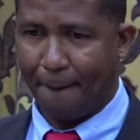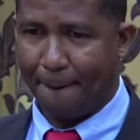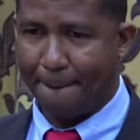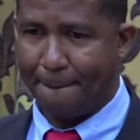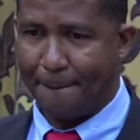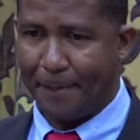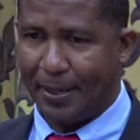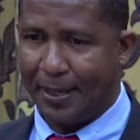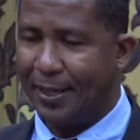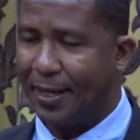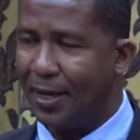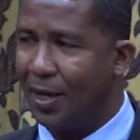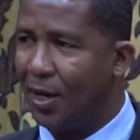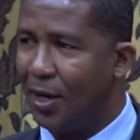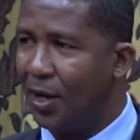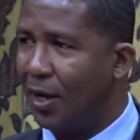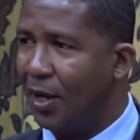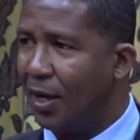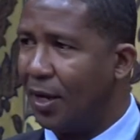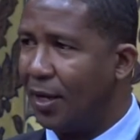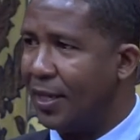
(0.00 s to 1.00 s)
Huh?
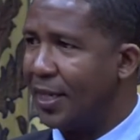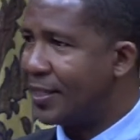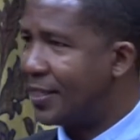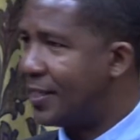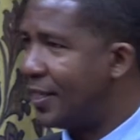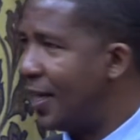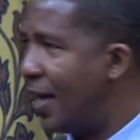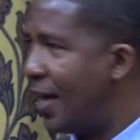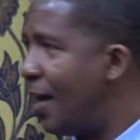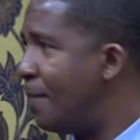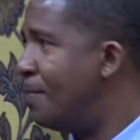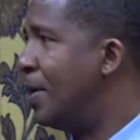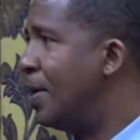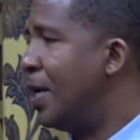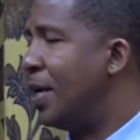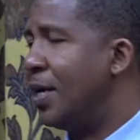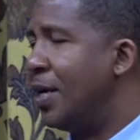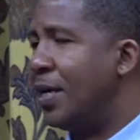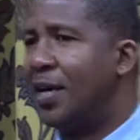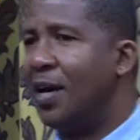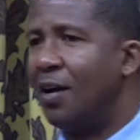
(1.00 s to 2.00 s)
The same
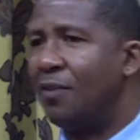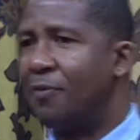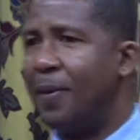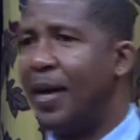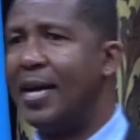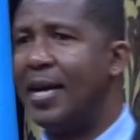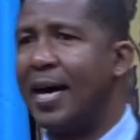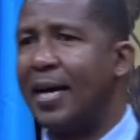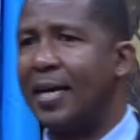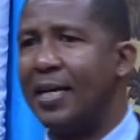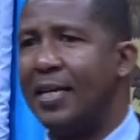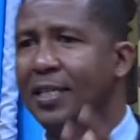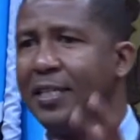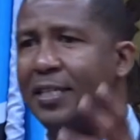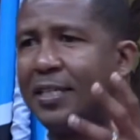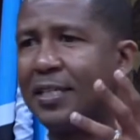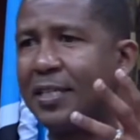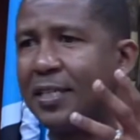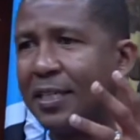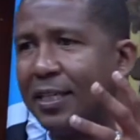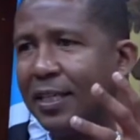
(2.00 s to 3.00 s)
government that
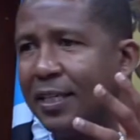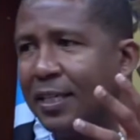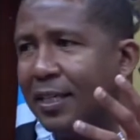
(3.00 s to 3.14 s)
is